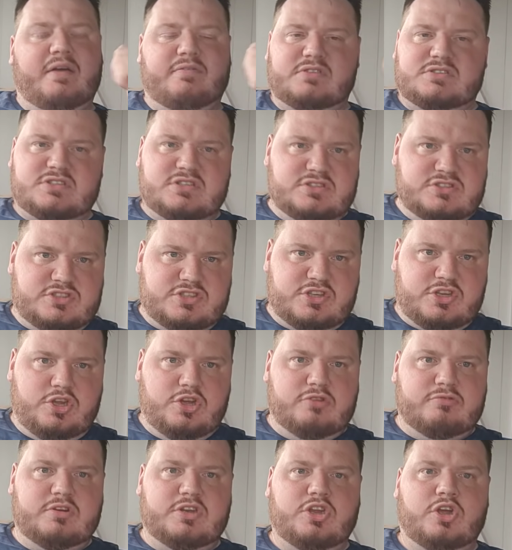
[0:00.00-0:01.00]
Everton
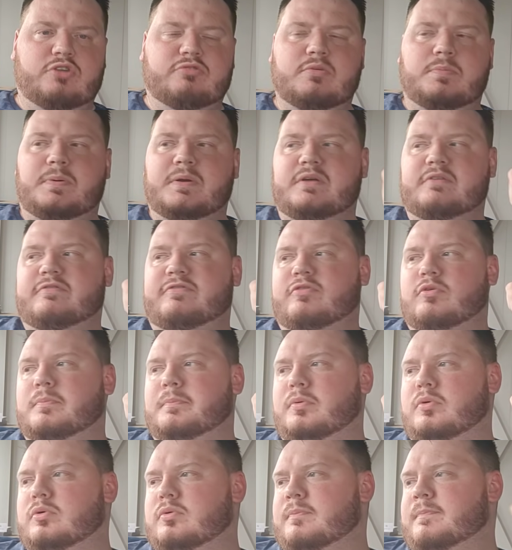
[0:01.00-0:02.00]
securing European
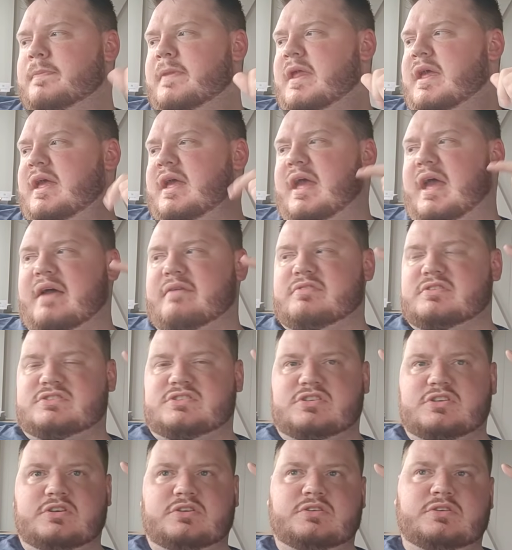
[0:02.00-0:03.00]
football,
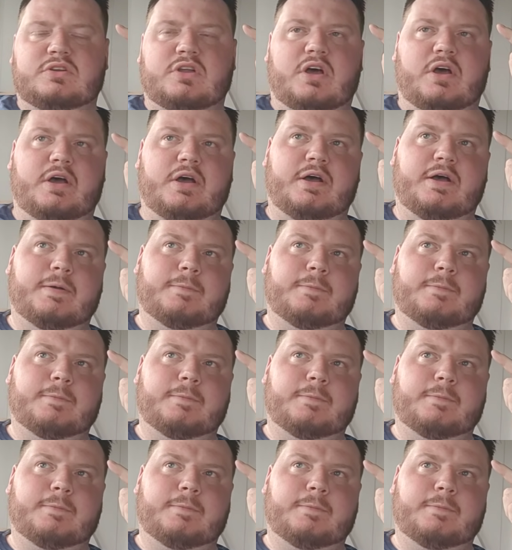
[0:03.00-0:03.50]
Everton,